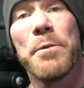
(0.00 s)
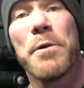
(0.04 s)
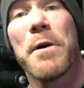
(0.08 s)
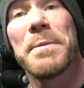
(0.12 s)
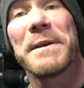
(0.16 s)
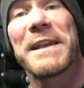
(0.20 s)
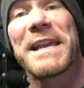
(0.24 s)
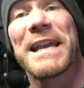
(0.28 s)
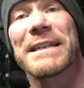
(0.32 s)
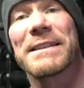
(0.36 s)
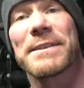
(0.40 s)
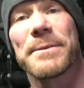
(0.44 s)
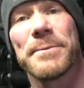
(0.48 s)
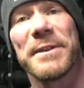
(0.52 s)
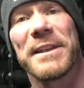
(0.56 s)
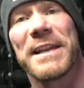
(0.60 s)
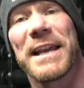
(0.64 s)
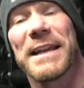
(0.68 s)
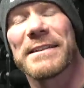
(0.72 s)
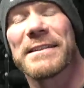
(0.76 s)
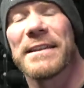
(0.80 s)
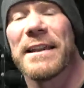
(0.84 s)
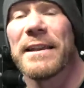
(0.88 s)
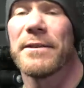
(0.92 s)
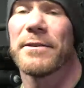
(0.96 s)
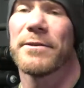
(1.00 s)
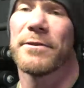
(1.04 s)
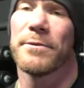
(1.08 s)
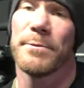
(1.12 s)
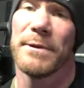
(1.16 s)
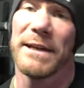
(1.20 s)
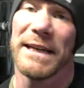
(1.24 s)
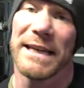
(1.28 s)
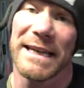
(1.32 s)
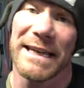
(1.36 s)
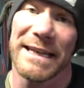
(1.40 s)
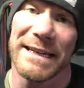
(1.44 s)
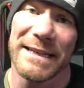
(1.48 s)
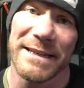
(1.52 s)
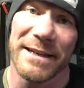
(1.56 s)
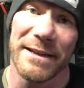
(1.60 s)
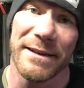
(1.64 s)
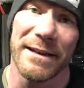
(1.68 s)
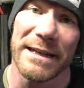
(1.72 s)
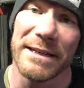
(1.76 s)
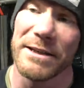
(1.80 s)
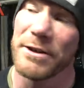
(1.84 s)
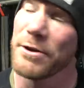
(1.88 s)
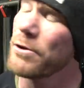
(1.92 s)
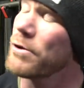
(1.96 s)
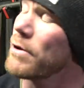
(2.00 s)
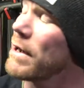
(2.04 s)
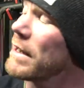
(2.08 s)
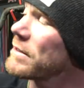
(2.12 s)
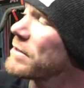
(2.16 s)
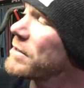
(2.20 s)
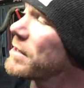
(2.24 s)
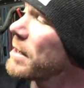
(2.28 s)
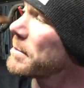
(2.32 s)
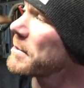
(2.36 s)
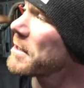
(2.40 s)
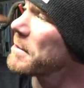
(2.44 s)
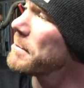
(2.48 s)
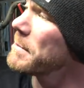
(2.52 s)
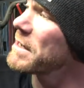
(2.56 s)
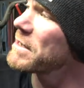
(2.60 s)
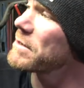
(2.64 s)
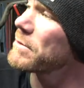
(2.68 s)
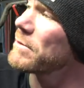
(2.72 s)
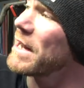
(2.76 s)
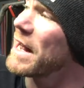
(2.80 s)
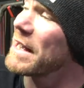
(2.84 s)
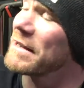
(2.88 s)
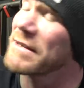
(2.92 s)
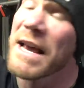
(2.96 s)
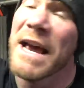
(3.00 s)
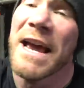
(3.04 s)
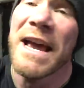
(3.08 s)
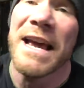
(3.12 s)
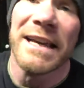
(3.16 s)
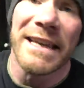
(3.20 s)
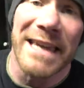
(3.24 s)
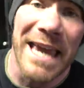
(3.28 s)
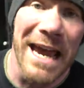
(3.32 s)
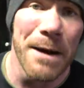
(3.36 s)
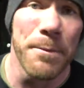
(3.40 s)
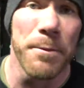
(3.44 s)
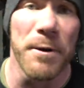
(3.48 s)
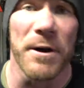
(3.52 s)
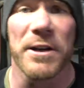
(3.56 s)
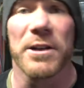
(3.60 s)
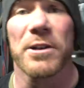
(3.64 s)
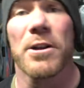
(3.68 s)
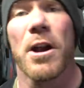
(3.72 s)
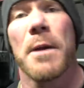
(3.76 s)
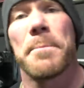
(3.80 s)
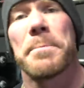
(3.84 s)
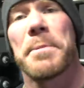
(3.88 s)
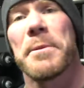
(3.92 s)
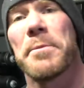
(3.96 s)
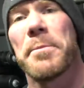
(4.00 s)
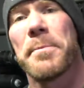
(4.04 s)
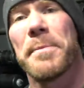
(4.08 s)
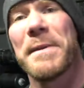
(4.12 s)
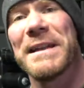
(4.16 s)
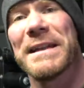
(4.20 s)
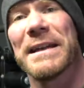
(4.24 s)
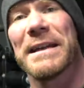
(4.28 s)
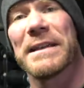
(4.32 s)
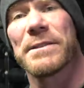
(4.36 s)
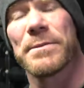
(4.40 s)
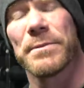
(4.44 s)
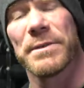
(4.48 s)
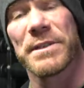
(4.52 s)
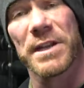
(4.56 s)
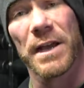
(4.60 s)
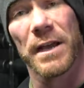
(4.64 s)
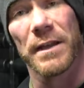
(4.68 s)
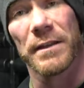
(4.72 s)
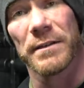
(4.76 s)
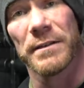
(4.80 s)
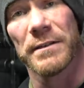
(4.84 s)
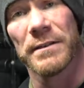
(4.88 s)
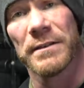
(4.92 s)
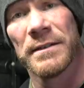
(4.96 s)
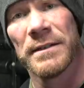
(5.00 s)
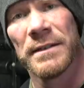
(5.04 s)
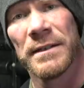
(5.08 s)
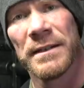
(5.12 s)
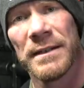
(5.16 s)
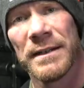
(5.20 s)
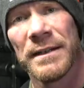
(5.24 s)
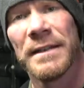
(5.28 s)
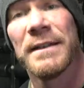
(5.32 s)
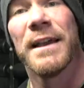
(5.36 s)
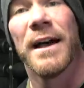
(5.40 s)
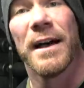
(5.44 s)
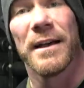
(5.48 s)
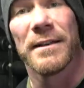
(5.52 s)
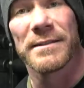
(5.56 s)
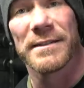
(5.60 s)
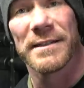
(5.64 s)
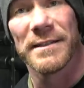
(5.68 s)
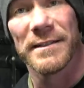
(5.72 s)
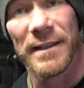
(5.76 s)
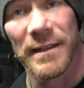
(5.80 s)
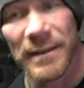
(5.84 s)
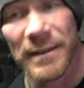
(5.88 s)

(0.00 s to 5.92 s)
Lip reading: will be catching you guys later in the week. Until I do, go out to something amazing in your lives. Keep working hard, people. Be nice to each other. I'll see you